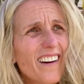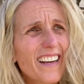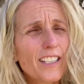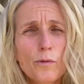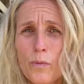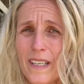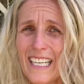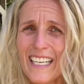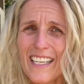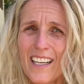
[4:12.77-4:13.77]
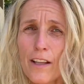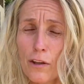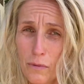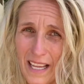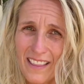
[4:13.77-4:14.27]
is really
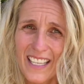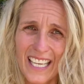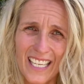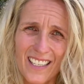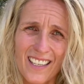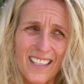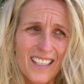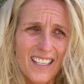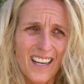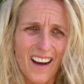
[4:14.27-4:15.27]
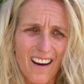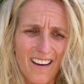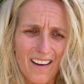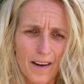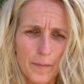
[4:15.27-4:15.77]
threatening
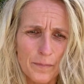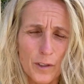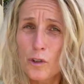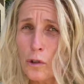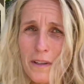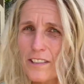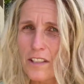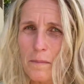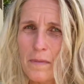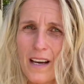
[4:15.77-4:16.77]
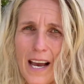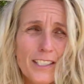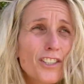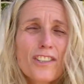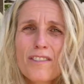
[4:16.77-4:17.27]
the tourism
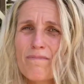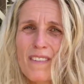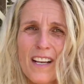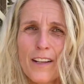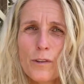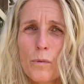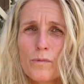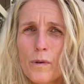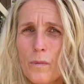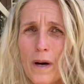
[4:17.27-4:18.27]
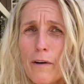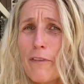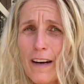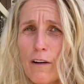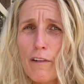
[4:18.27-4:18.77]
and just the
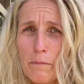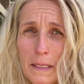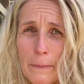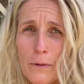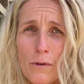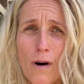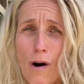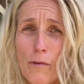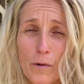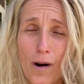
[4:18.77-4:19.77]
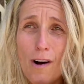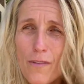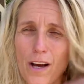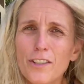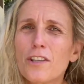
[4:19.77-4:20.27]
welfare of people overall,
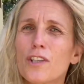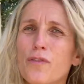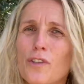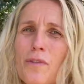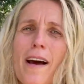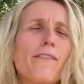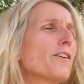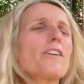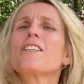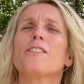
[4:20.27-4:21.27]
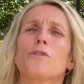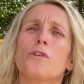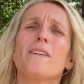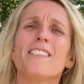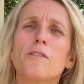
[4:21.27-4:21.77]
not just for travelers and
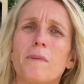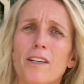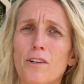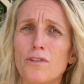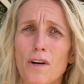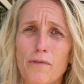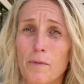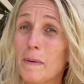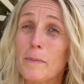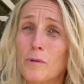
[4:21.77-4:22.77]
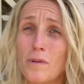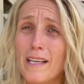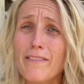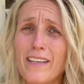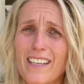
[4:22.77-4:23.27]
tourists, but also for people who
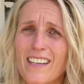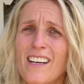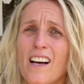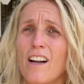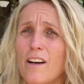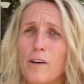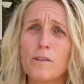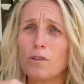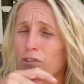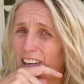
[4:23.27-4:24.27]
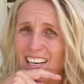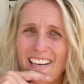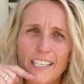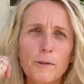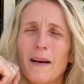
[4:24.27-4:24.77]
live here, locals and
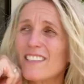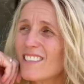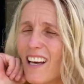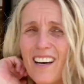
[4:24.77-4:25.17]
expats.